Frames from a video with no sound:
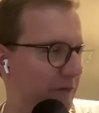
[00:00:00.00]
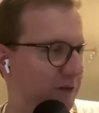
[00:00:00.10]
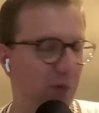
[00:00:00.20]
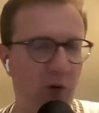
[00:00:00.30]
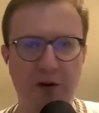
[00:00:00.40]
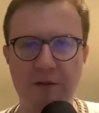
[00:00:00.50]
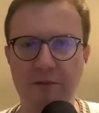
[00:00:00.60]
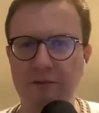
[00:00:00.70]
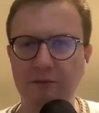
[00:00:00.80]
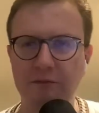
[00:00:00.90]
I was
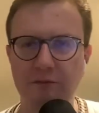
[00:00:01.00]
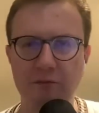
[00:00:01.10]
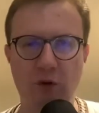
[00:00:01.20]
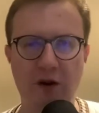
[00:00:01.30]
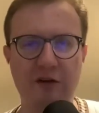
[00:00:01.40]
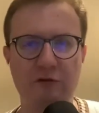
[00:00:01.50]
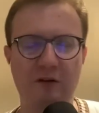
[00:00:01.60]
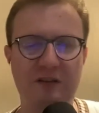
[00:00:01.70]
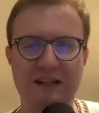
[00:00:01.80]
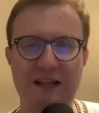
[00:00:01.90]
born right
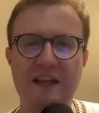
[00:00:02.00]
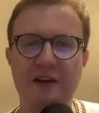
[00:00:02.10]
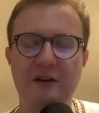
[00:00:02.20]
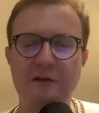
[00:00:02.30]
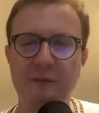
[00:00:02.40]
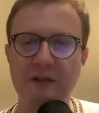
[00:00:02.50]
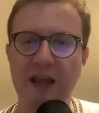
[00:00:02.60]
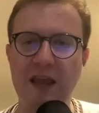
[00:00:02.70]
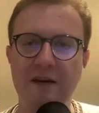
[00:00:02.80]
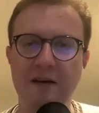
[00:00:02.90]
across Lake Erie from
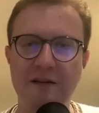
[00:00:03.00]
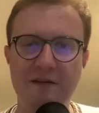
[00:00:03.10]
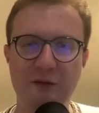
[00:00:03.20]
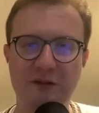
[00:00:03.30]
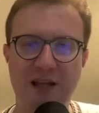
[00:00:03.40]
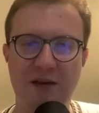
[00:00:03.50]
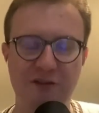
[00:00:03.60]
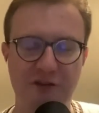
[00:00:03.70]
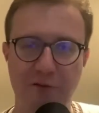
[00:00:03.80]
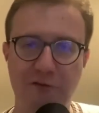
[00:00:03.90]
Canada. So it's kind of
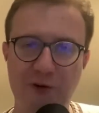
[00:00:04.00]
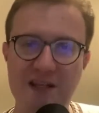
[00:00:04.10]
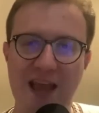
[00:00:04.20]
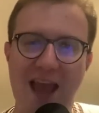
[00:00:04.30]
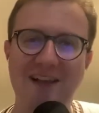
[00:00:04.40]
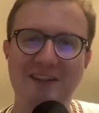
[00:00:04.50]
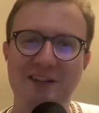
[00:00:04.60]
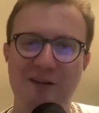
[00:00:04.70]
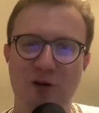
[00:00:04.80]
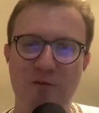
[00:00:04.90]
just a freak
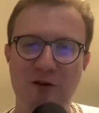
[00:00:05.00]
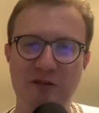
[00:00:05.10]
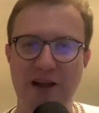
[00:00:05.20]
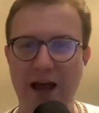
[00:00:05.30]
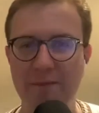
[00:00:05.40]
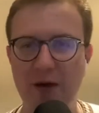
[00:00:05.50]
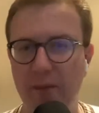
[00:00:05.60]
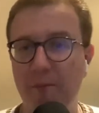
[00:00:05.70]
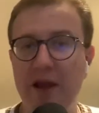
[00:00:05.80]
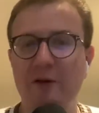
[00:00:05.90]
accident almost that I'm
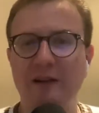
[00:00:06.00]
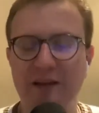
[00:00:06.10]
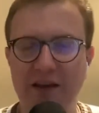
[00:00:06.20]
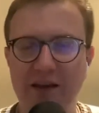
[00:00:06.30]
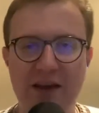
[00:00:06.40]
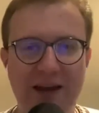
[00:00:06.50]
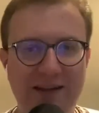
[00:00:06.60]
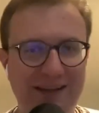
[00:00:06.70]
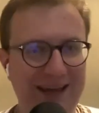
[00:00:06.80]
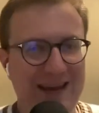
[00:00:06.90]
American and not
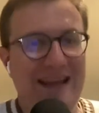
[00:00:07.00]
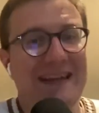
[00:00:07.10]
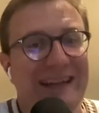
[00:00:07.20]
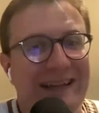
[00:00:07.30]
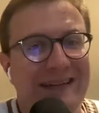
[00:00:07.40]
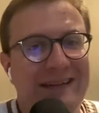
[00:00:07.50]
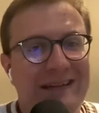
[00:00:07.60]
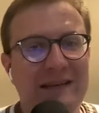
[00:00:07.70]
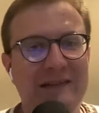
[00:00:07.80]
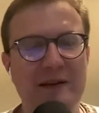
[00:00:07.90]
Canadian.
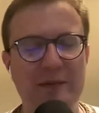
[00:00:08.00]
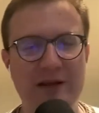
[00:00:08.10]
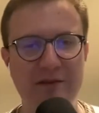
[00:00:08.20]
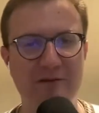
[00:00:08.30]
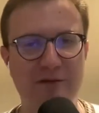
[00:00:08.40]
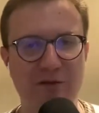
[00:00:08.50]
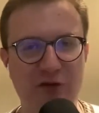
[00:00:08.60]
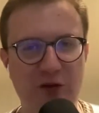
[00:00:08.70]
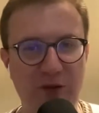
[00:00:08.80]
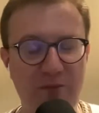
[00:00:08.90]
I mean, if
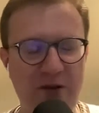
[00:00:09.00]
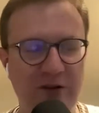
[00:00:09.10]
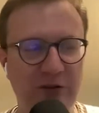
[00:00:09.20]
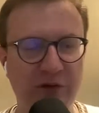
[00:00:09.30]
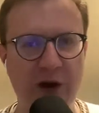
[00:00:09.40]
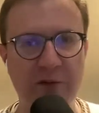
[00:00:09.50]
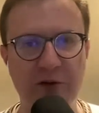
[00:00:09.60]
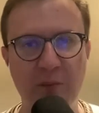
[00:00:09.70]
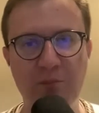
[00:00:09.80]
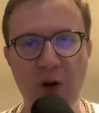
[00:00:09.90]
you, my parents would have gone
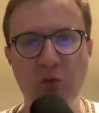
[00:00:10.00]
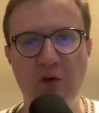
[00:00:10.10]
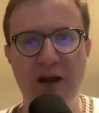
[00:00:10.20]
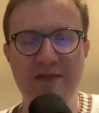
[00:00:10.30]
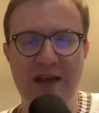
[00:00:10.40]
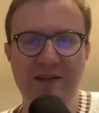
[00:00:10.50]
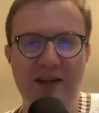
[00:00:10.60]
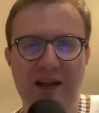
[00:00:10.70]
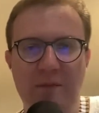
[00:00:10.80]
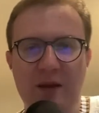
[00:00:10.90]
for a boat ride that
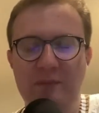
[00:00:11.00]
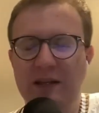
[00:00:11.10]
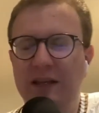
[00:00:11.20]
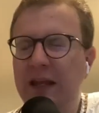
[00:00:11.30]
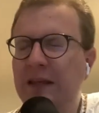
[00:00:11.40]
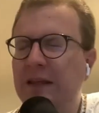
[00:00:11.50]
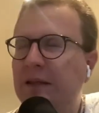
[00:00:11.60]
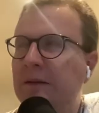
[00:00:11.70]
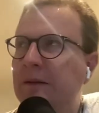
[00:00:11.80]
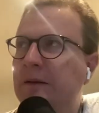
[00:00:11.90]
day, I might be
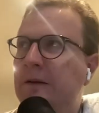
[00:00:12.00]
Canadian.